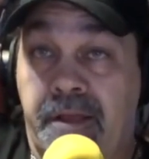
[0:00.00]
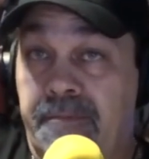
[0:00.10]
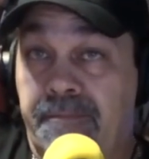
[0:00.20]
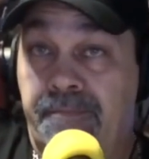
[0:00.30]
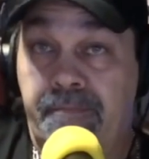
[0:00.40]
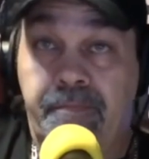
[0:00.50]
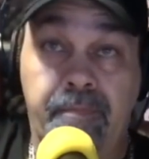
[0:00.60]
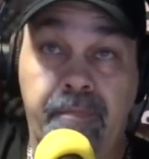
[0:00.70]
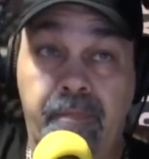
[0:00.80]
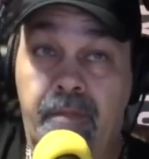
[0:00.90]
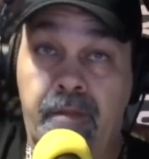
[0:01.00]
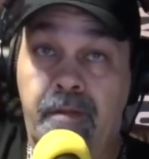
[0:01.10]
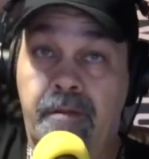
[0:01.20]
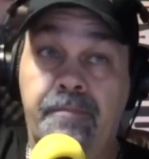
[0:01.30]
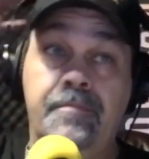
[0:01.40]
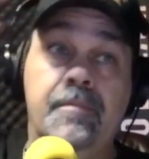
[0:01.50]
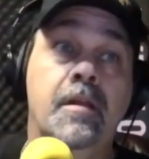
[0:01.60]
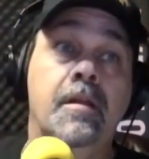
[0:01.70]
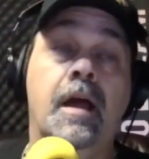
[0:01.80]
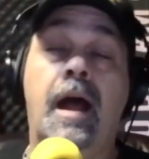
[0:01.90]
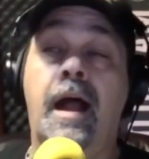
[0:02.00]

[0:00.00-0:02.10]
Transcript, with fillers: There's, like he's the he's the benchmark.